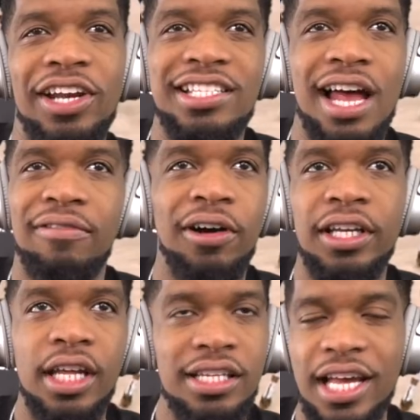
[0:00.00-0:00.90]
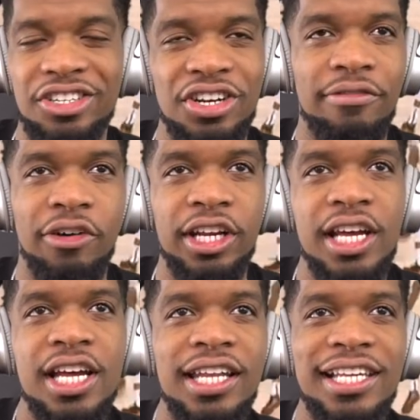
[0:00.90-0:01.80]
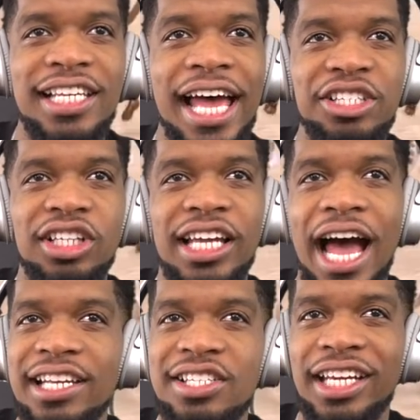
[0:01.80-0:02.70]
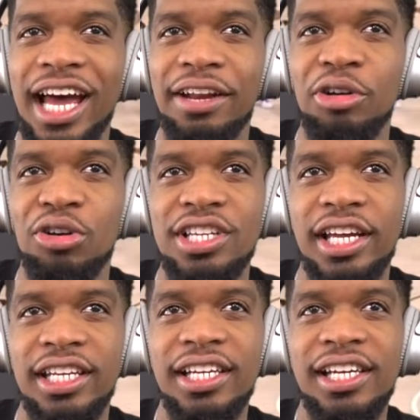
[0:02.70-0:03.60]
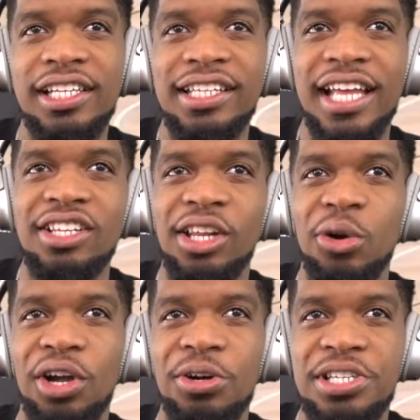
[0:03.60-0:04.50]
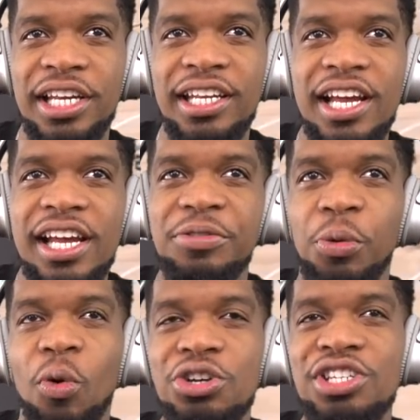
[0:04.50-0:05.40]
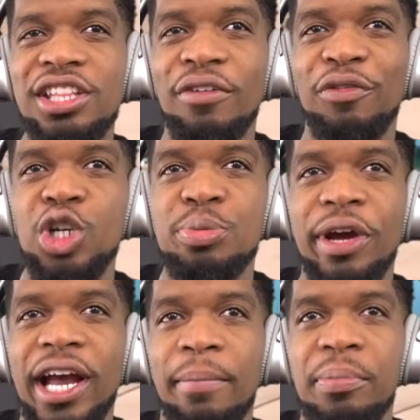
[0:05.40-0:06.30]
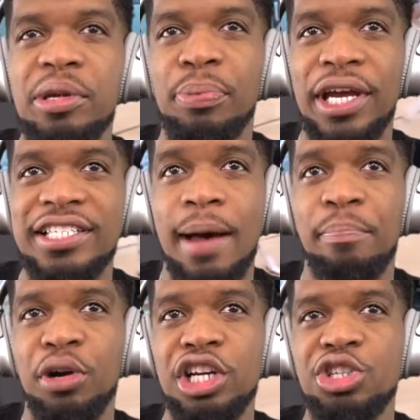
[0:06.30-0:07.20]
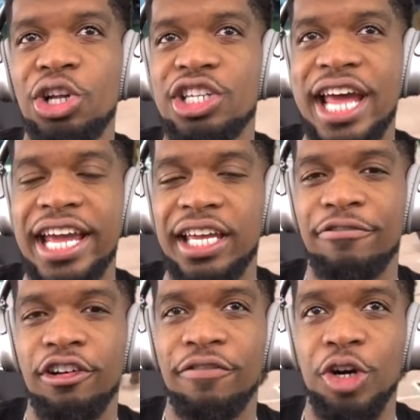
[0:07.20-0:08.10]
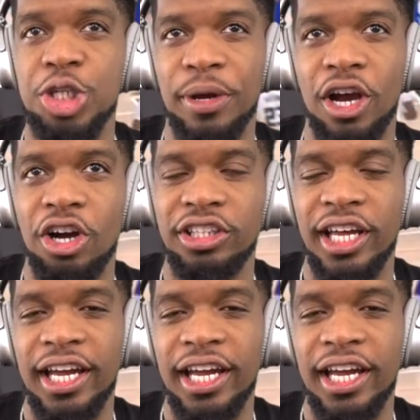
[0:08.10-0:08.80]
there. That's not funny. That's actually not funny. That's actually honestly kind of irritating. That's a little irritating. If the Warriors get the first pick, I'm going to be pissed. I'm pretty sure they're tanking for the first pick, aren't